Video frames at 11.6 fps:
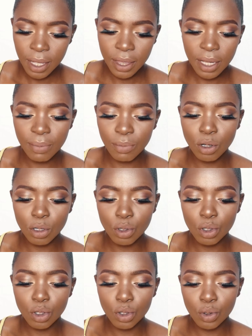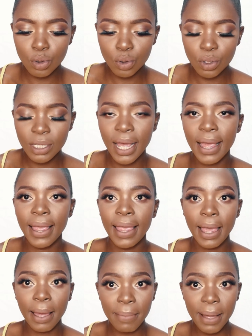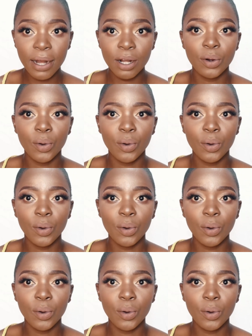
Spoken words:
Then I'm going to use a hairband